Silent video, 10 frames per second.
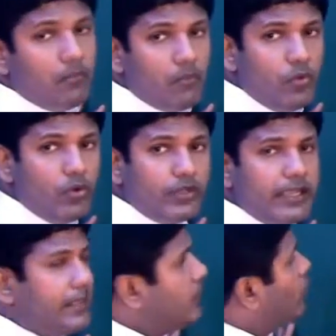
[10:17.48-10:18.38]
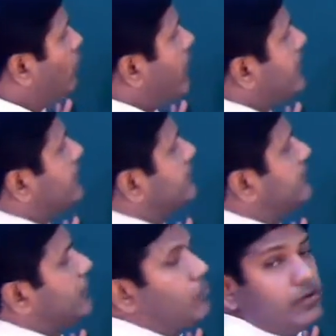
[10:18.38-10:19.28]
looking the way the
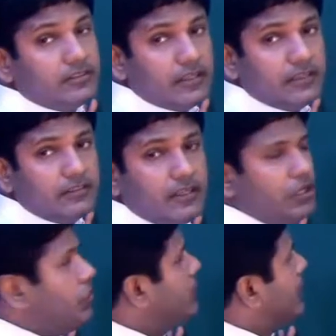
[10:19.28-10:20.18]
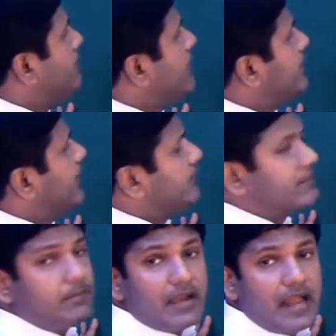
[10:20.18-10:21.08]
sequence is, you can make that
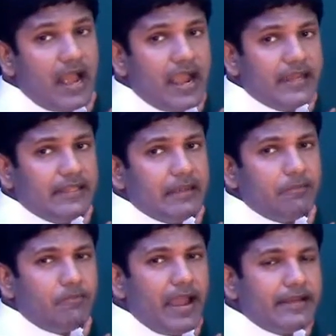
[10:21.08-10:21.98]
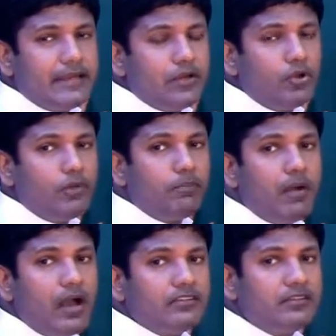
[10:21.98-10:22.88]
some kind of idea that pattern could
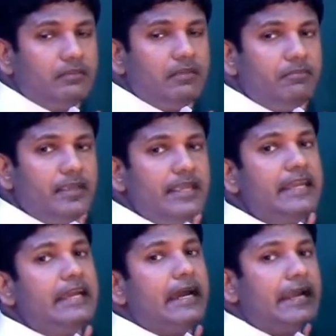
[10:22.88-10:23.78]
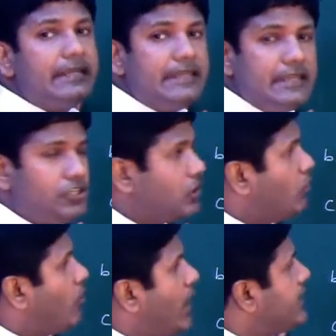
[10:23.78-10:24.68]
possibly be
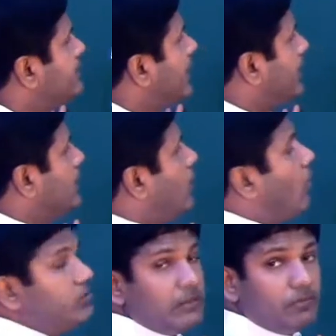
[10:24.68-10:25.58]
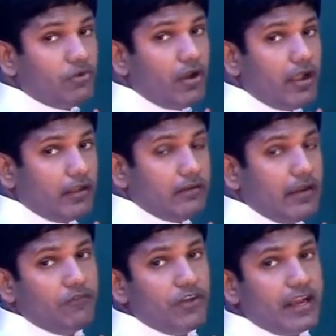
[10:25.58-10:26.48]
addition. Why is that? Or
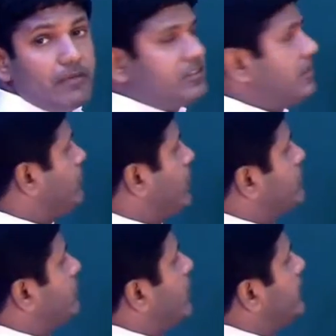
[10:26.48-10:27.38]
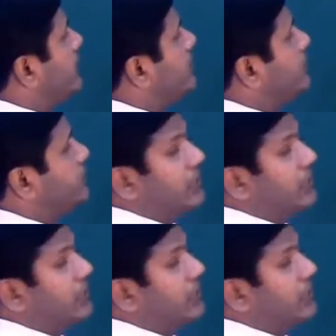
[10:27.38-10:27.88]
definitely cannot be subtraction. Why? The number is